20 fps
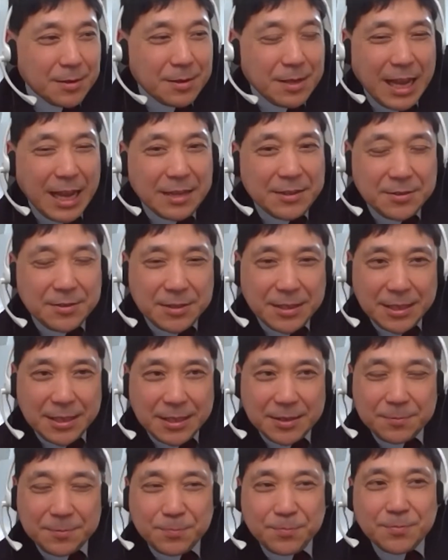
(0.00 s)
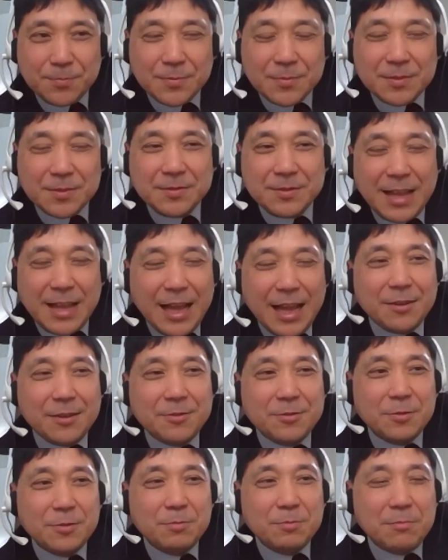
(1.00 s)
I think now
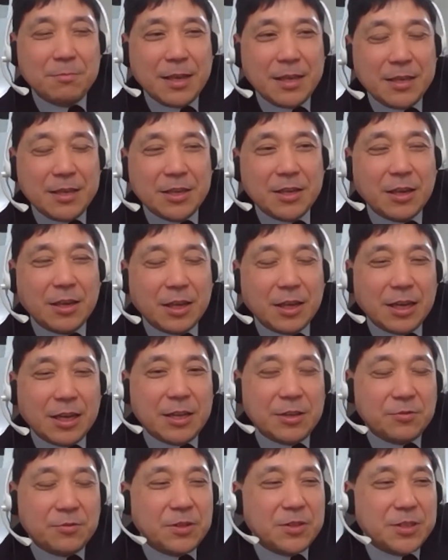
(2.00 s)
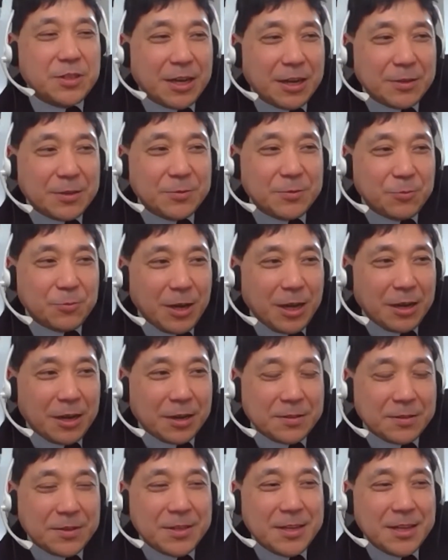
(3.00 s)
many countries around the
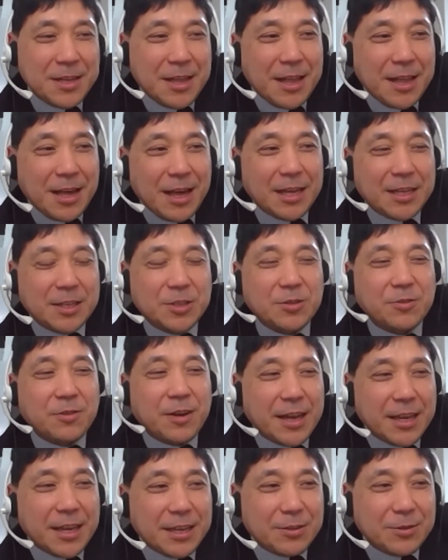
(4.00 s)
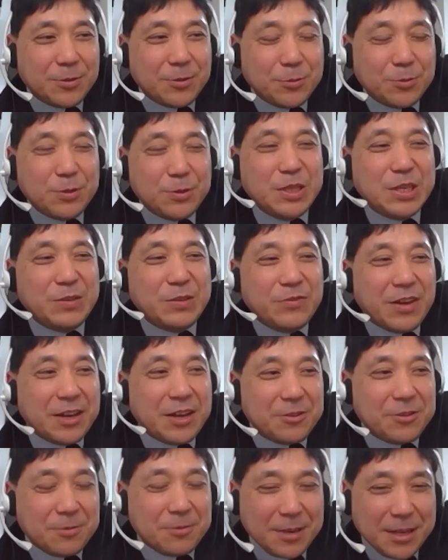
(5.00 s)
world are trying to
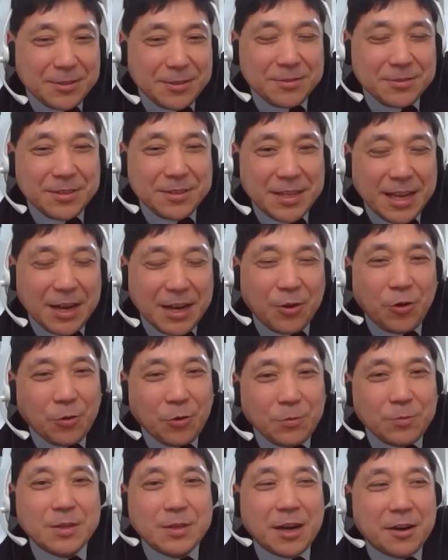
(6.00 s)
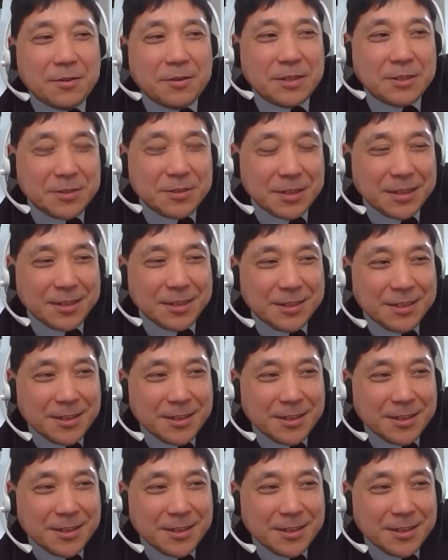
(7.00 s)
devaluate their own currency.